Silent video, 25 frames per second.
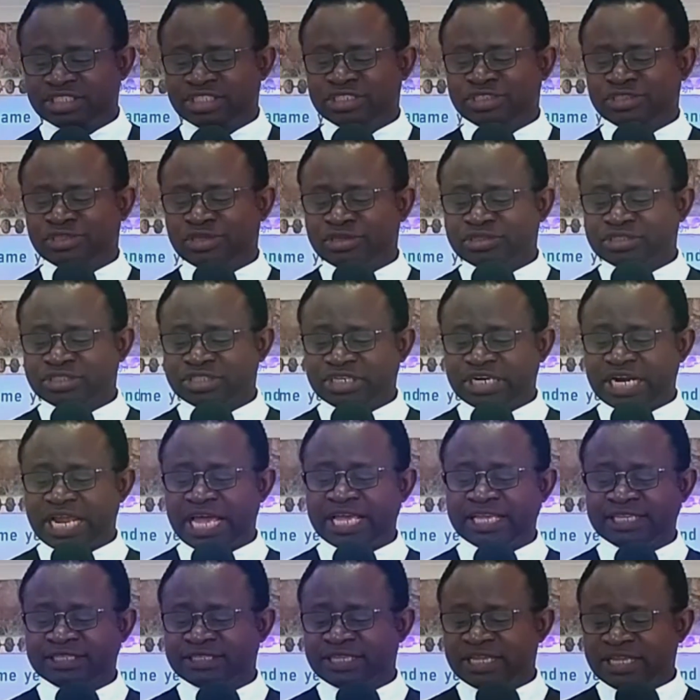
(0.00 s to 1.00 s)
Jesus
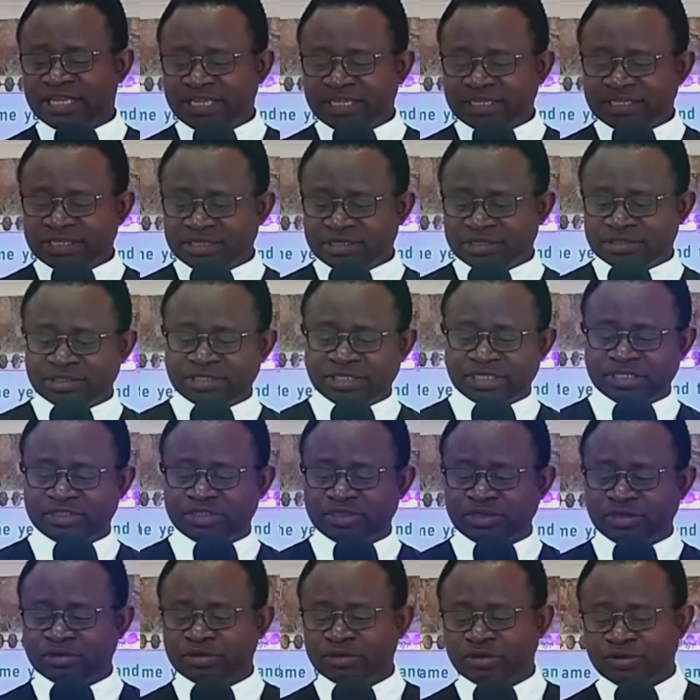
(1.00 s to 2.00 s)
Christ,
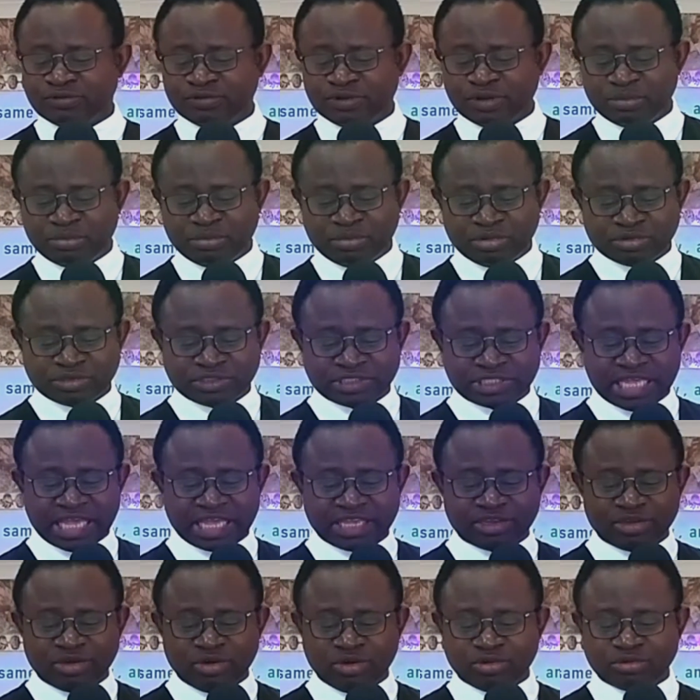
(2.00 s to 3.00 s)
the Son of the Most
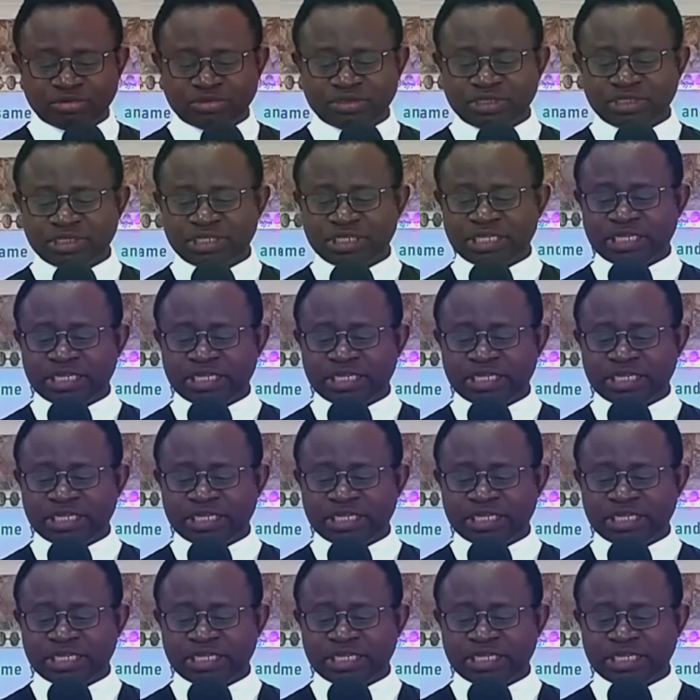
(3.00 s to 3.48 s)
High God?